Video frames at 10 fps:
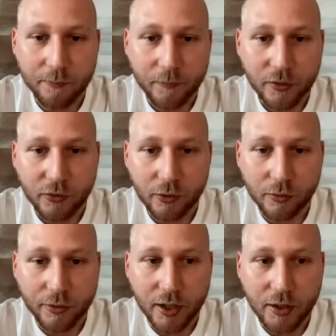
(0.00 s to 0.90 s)
So
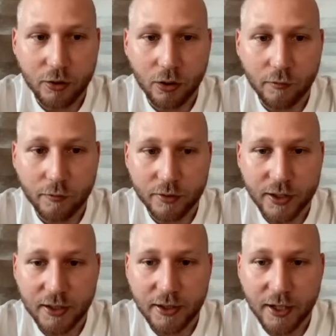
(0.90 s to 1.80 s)
thank you all for
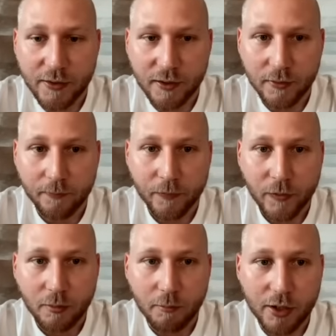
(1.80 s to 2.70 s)
delegating.
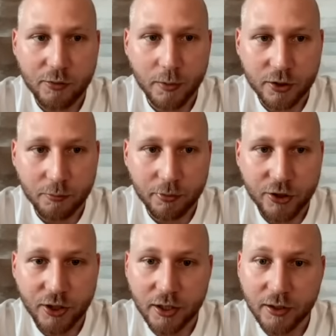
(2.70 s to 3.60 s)
Much, much
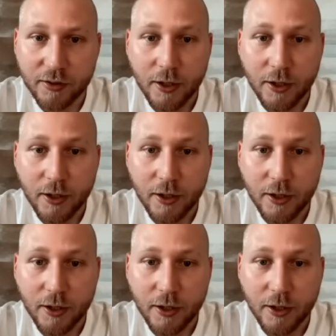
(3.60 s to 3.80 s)
appreciated.